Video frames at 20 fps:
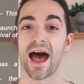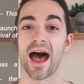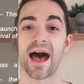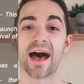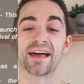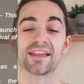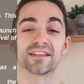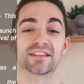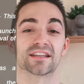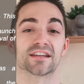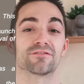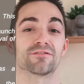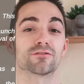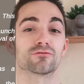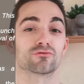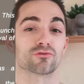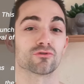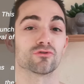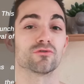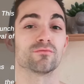And
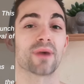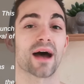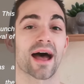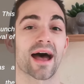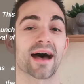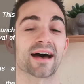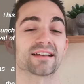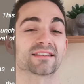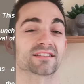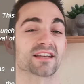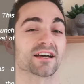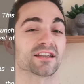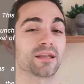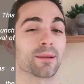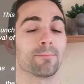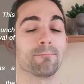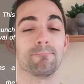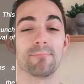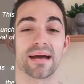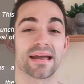if a room has
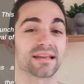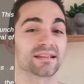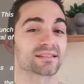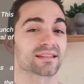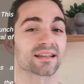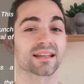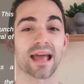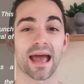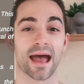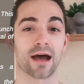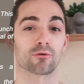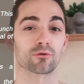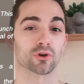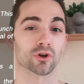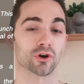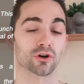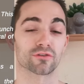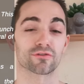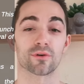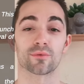an amazing
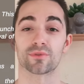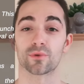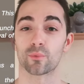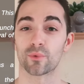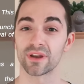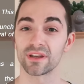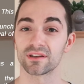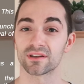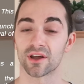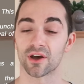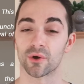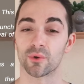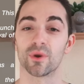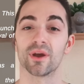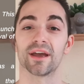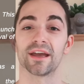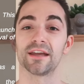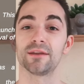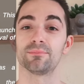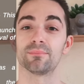outlook from the
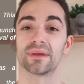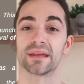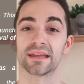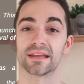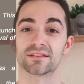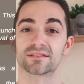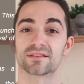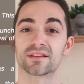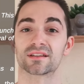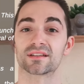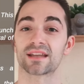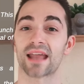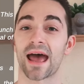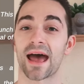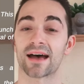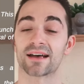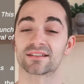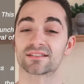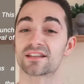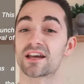window, it means that it
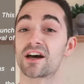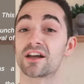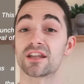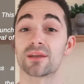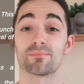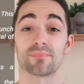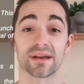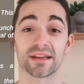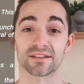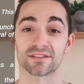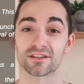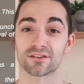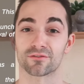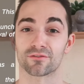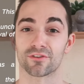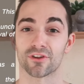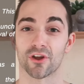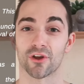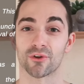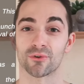has an
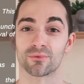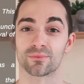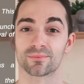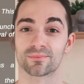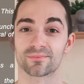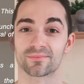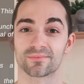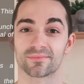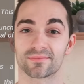amazing view.